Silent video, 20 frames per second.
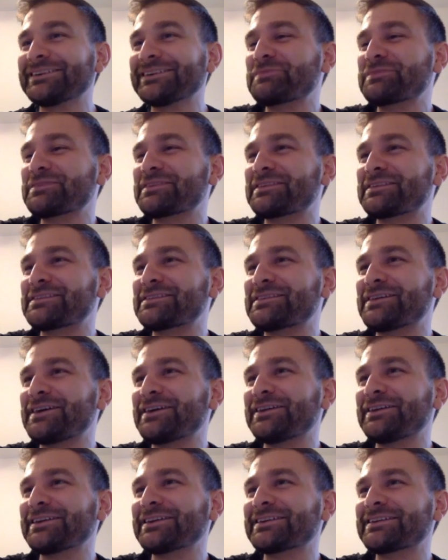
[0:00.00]
It's a
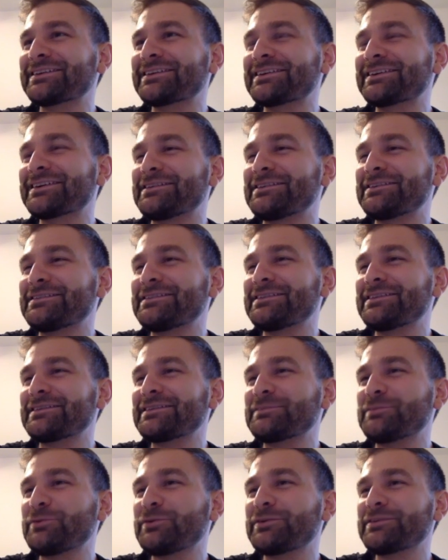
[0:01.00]
solid
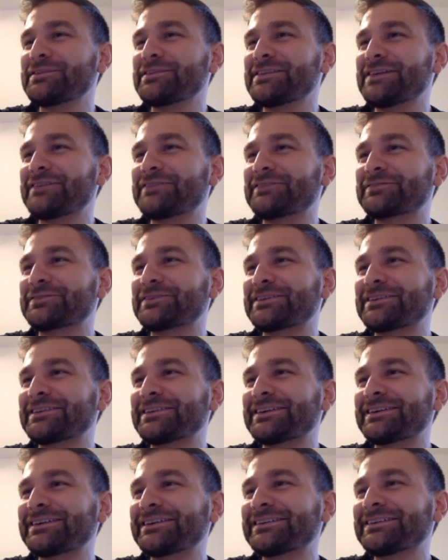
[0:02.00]
6.7 right
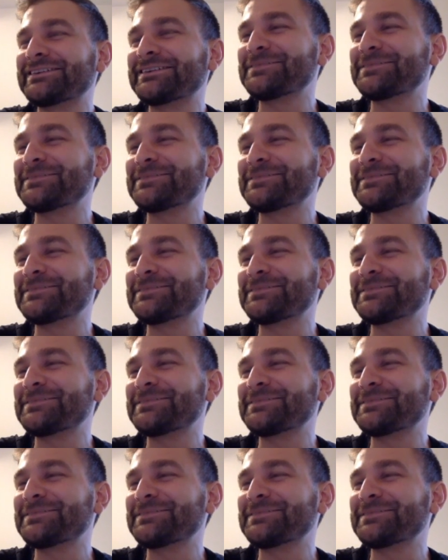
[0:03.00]
there.